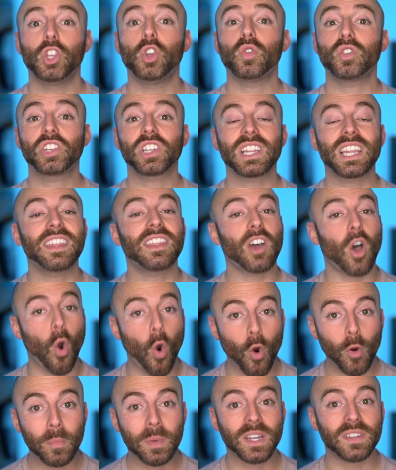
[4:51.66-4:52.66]
Usually the
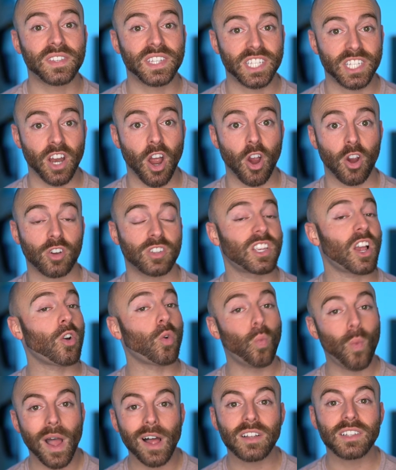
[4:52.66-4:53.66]
orbit of stars are
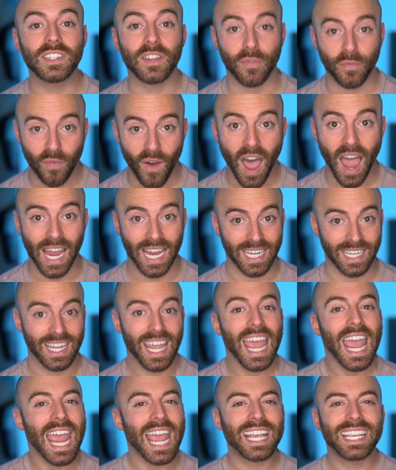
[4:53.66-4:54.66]
well
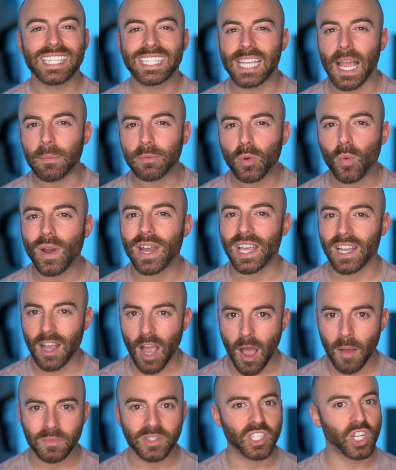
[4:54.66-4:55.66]
defined, except when it
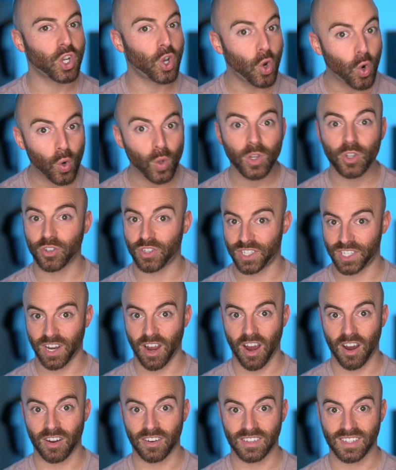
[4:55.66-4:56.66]
comes to cooler
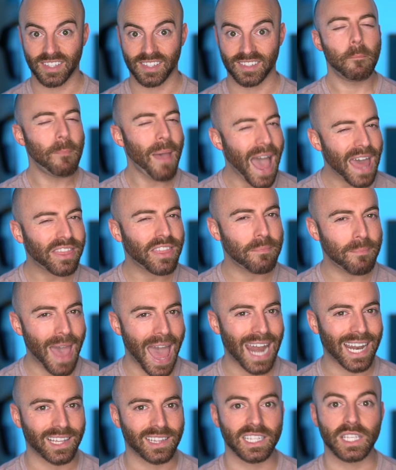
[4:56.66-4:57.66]
stars.
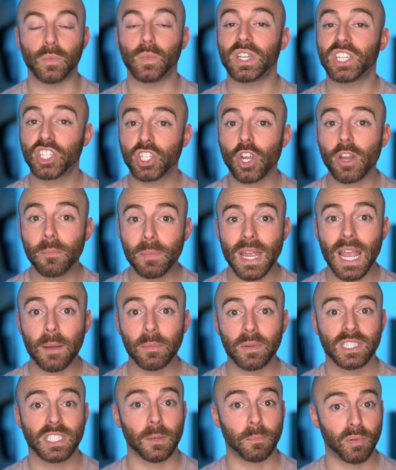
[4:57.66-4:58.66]
Mathematically, we should be
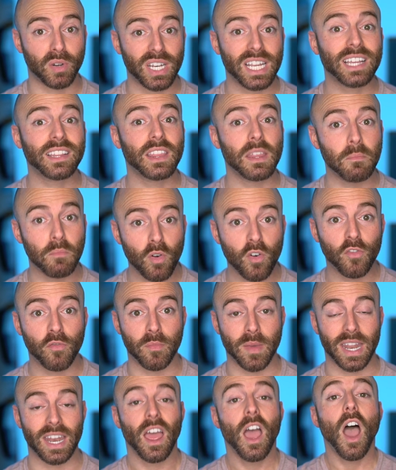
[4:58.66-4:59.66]
able to predict the
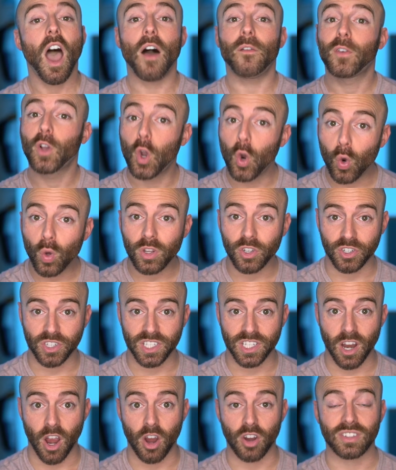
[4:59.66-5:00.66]
movement of cooler
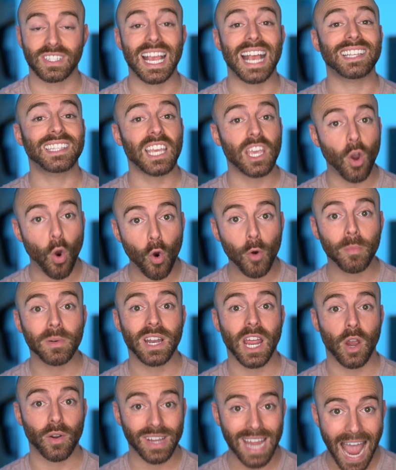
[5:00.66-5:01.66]
stars as they orbit
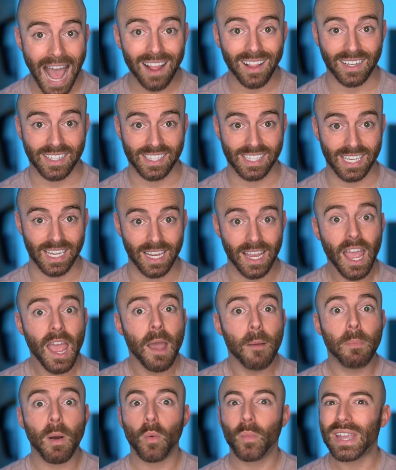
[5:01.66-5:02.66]
our galaxy,
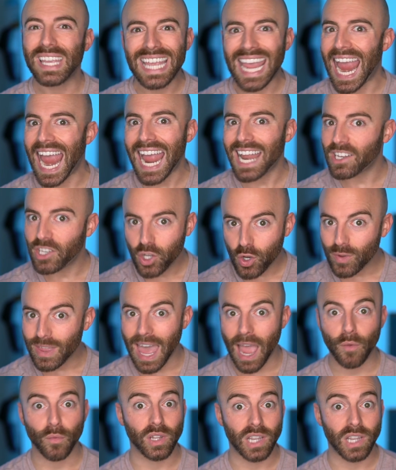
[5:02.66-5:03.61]
but we can't do that